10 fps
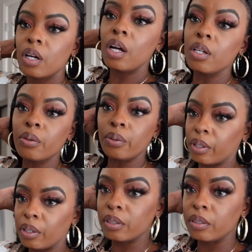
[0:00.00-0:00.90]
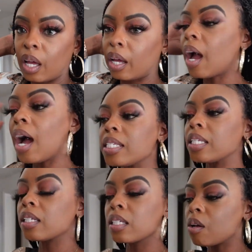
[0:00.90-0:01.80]
annoying. Like, I
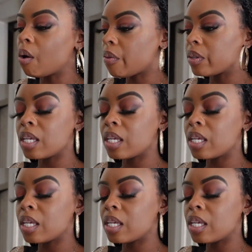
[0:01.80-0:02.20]
say this all the